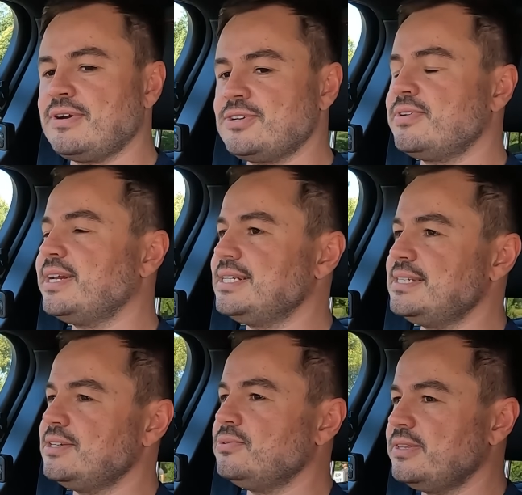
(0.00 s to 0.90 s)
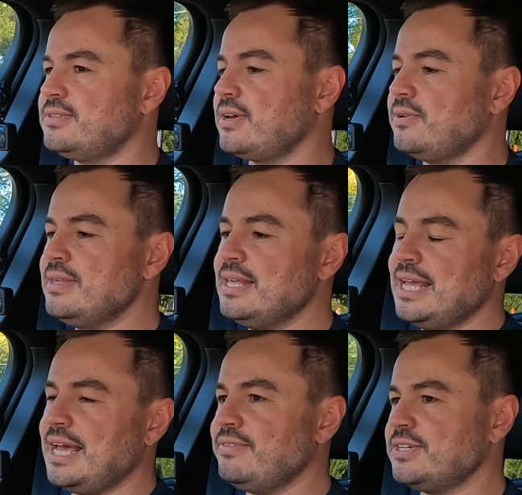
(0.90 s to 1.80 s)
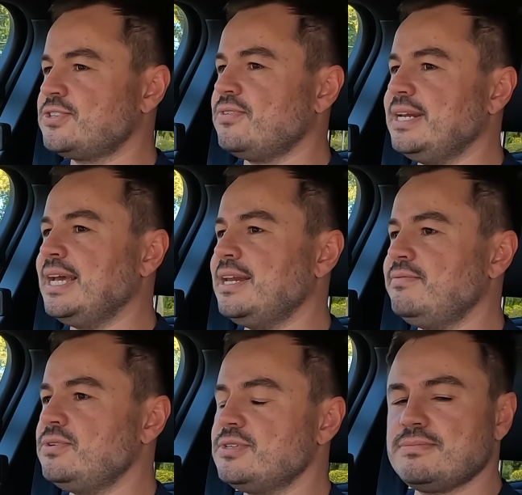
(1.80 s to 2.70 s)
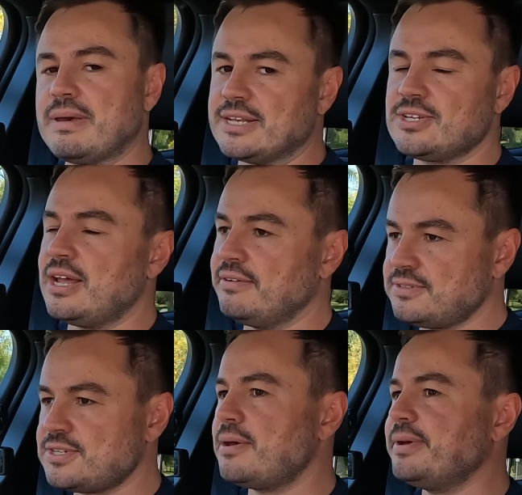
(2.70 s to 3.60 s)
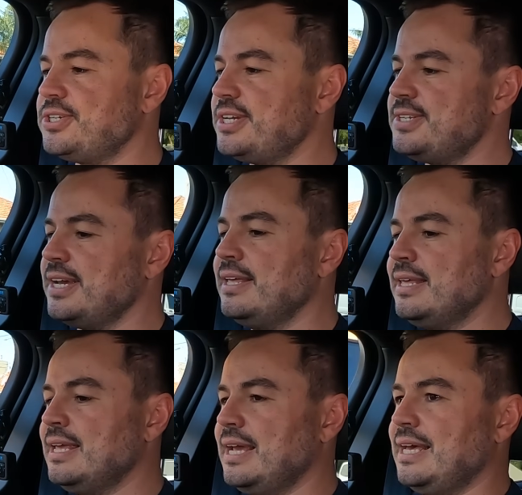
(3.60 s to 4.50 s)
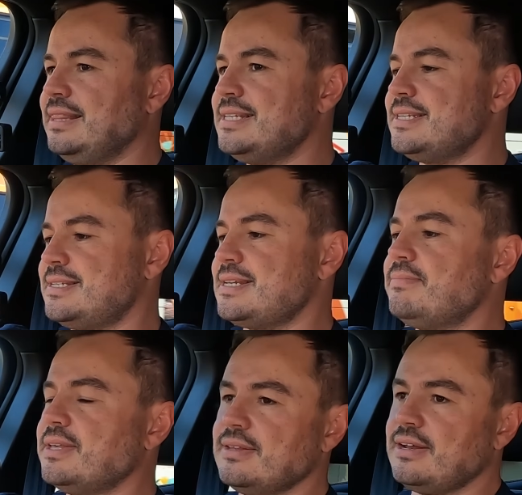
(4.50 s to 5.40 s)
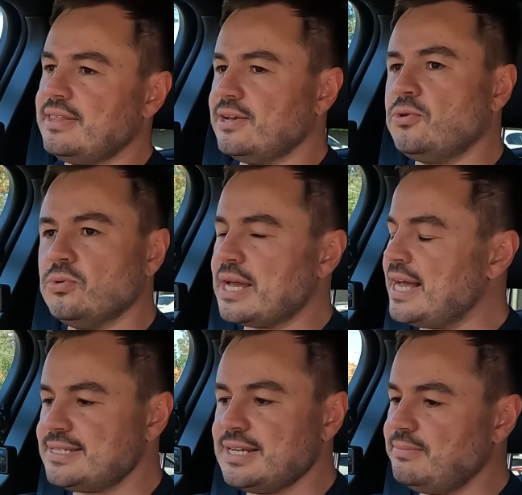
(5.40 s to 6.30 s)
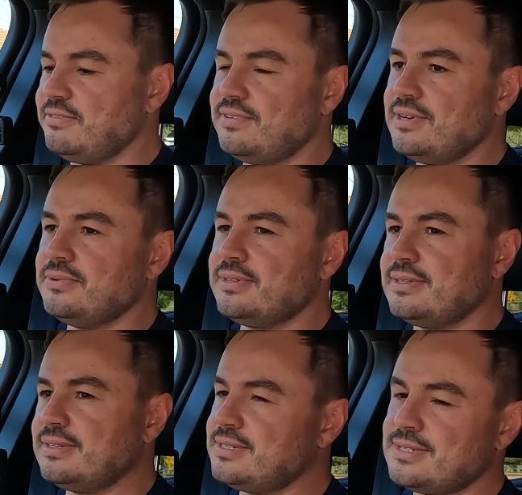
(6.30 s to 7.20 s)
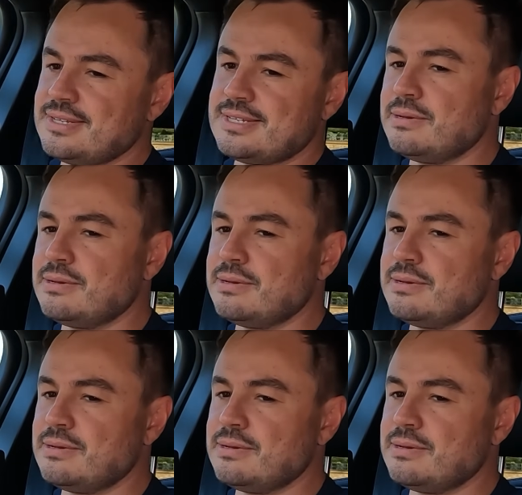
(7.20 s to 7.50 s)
frustrating to deal with. So having a screen ahead of you just makes life so much easier. And this is something that I think all cars need to be fitted with. Just this